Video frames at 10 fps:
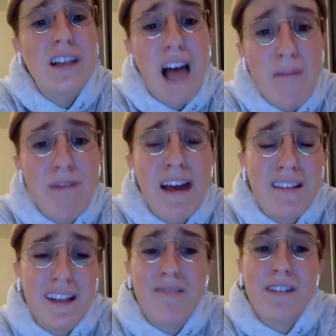lot better
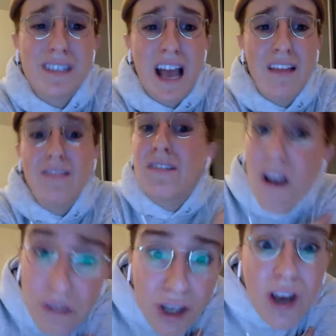than Chris Gethin,
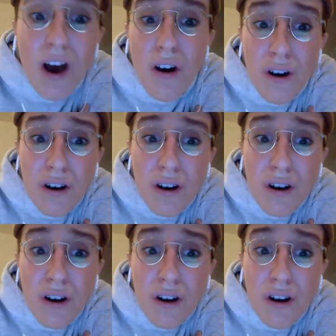don't you?